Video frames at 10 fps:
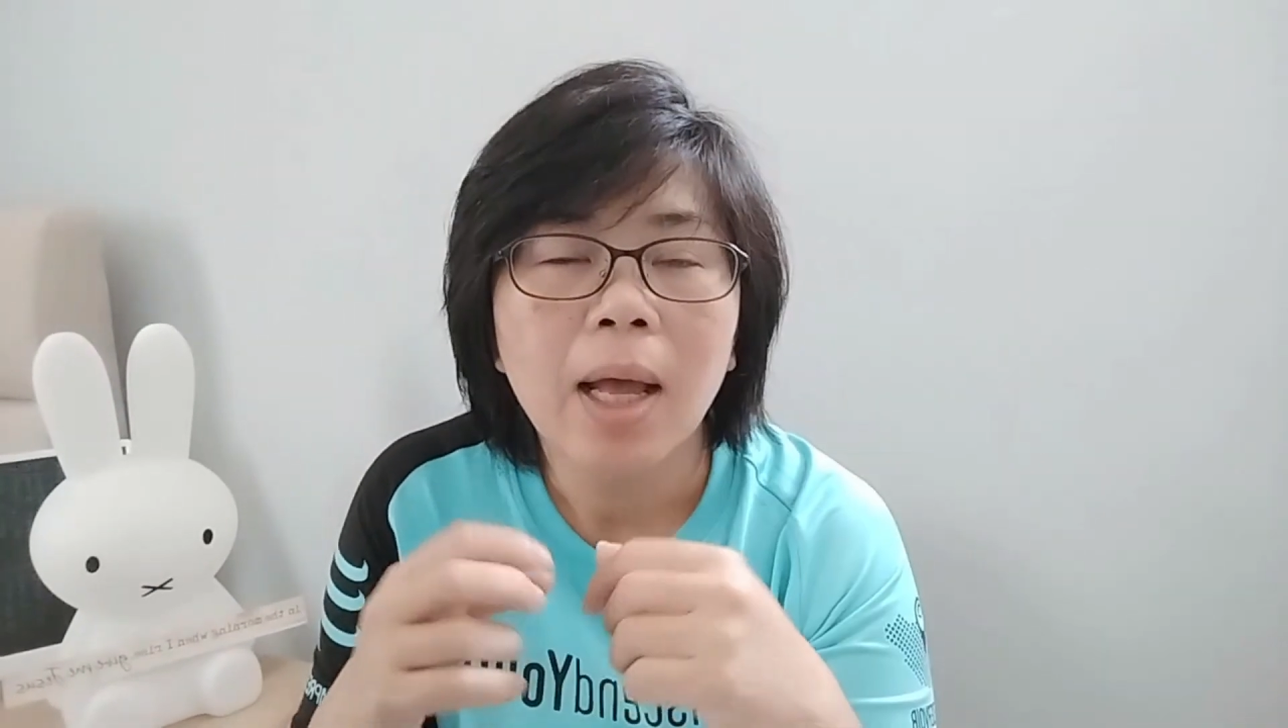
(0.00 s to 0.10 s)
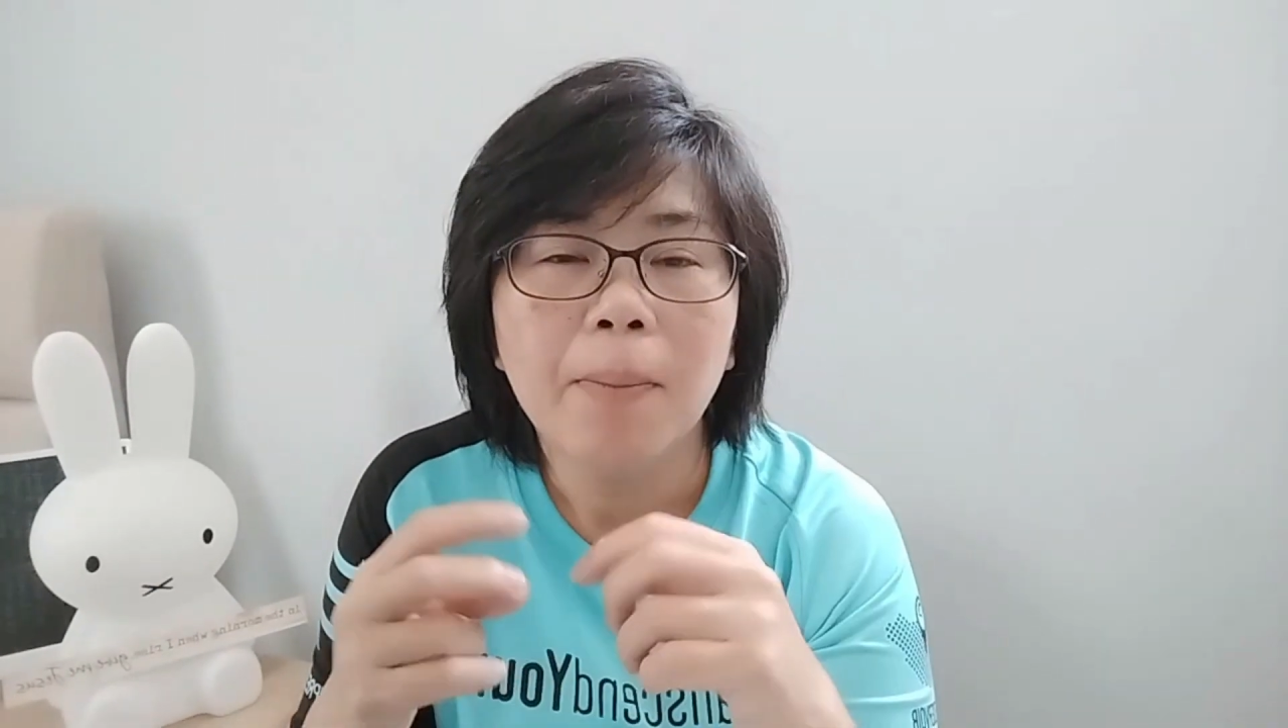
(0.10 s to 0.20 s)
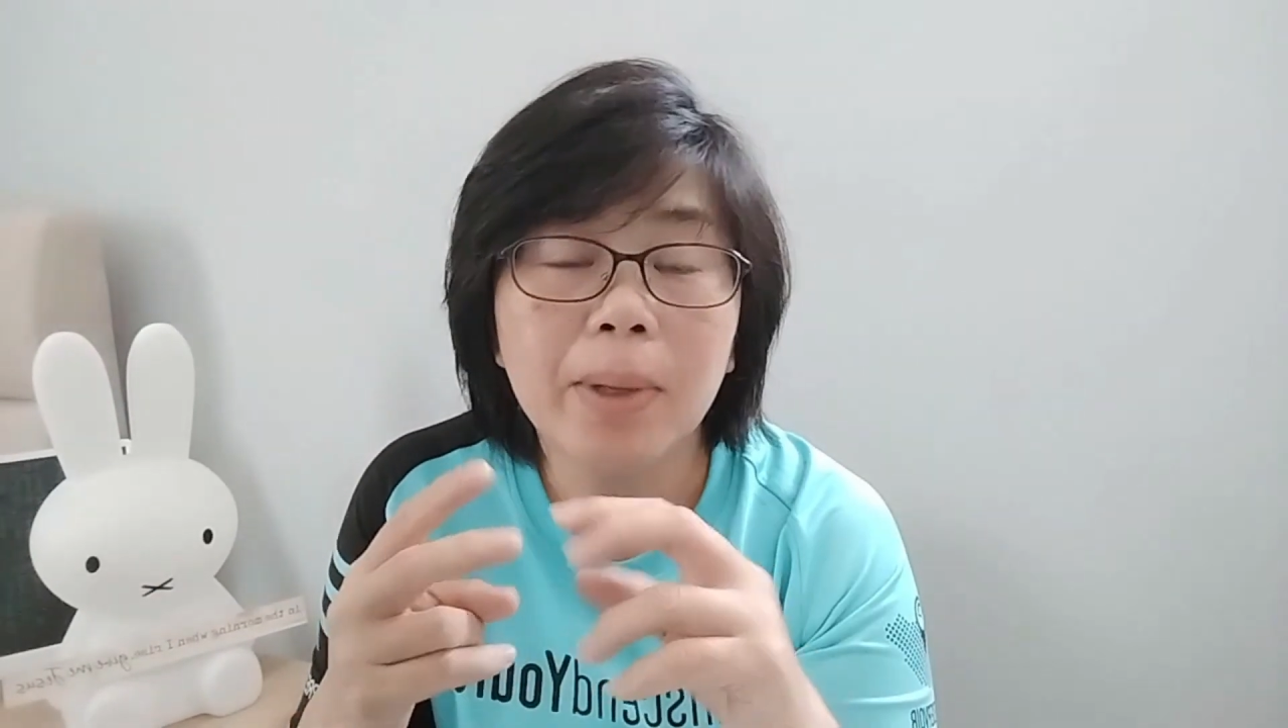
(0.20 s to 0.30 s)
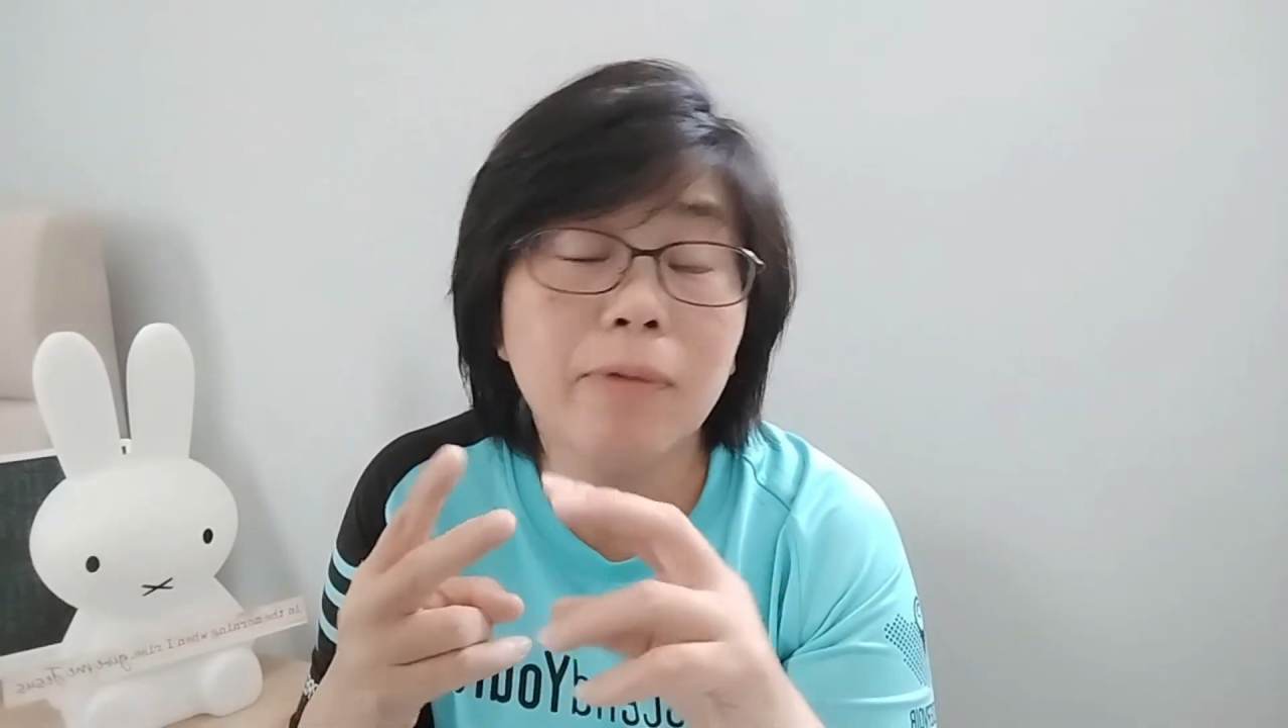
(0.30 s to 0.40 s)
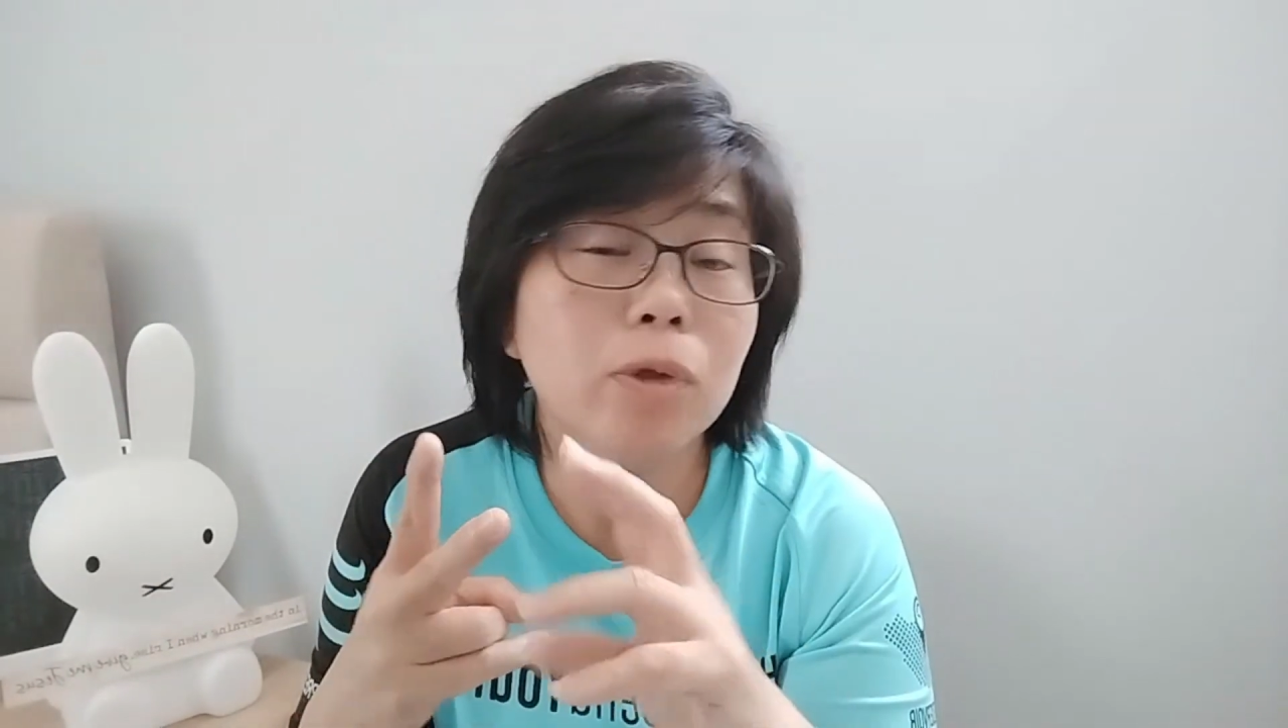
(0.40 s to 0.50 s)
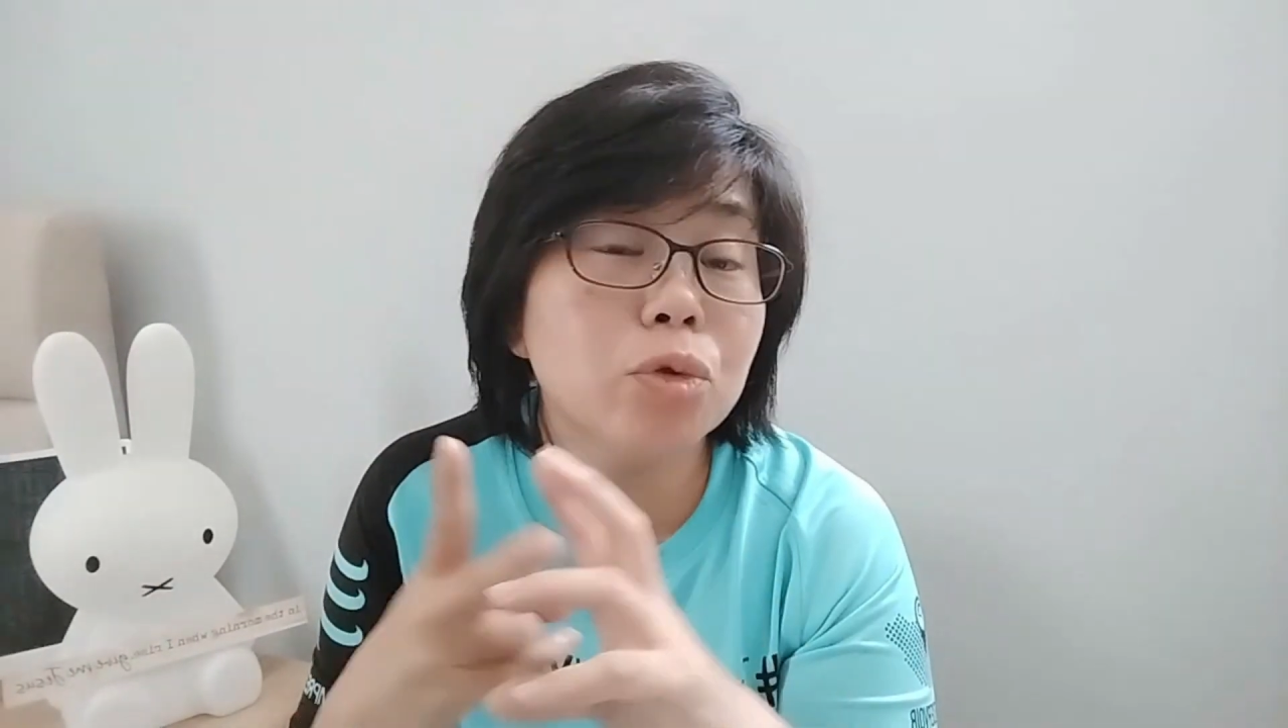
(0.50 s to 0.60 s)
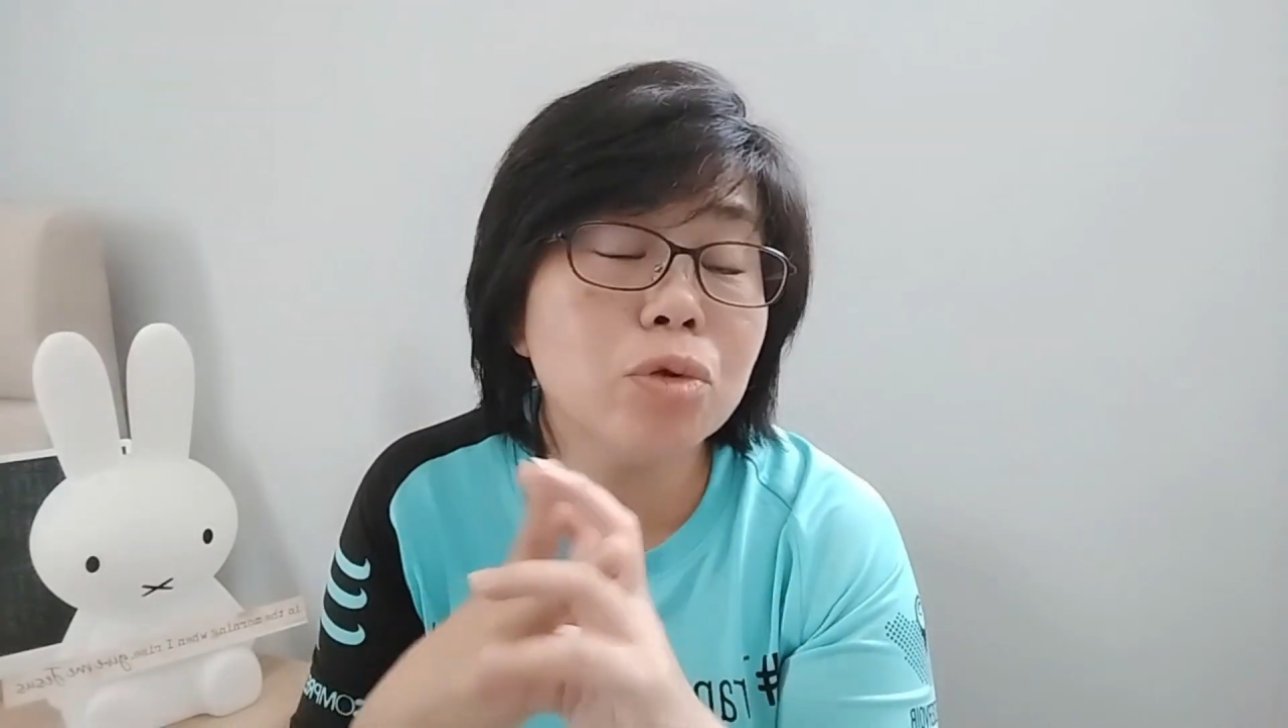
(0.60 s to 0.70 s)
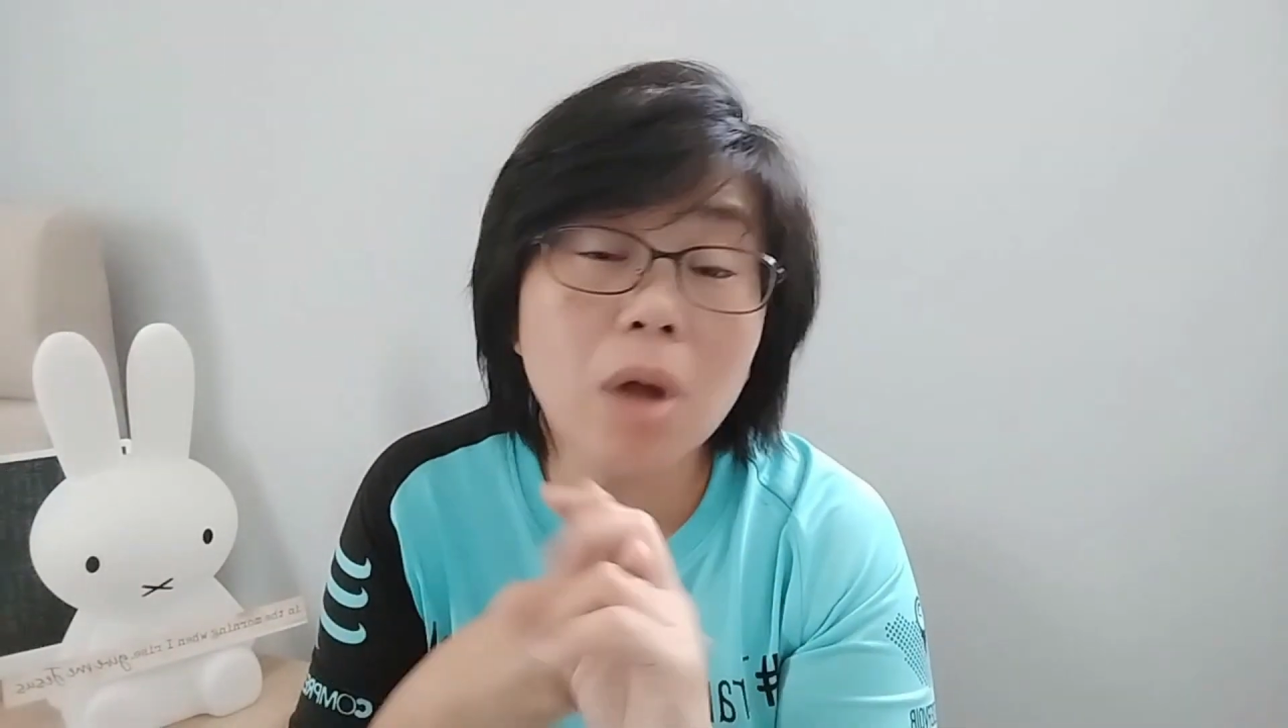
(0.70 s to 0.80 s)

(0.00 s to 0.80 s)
But if you do